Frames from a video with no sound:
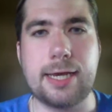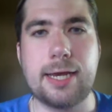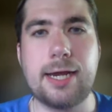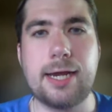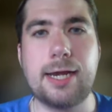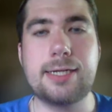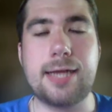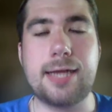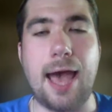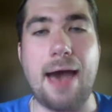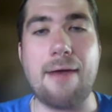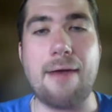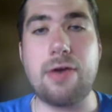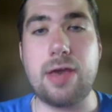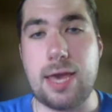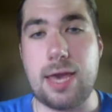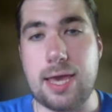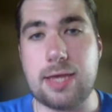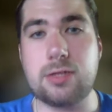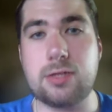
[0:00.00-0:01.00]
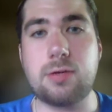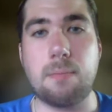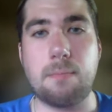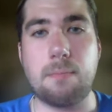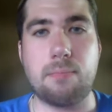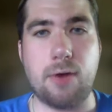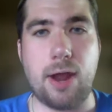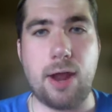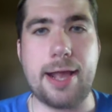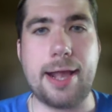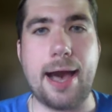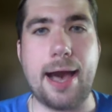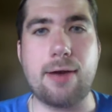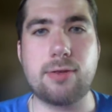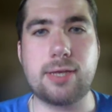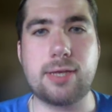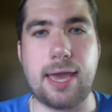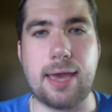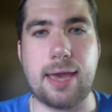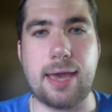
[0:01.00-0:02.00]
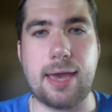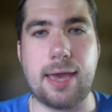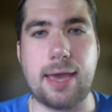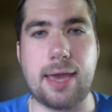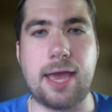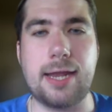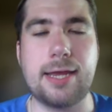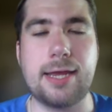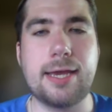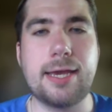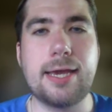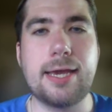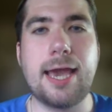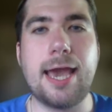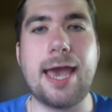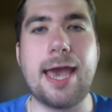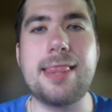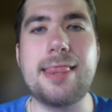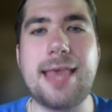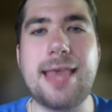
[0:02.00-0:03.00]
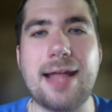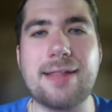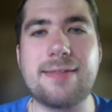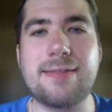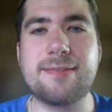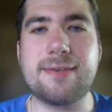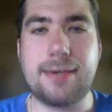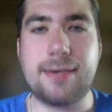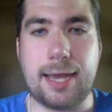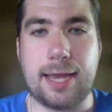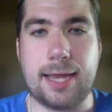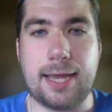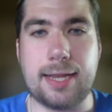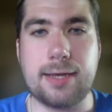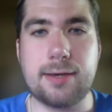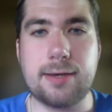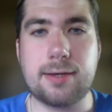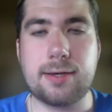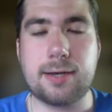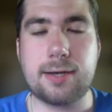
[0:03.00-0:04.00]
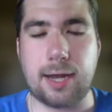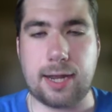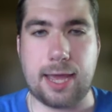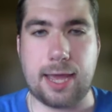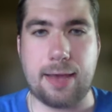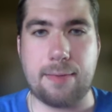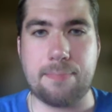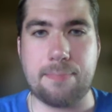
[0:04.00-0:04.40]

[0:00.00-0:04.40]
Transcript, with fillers: to have his breakout campaign, and that's Cade Cunningham.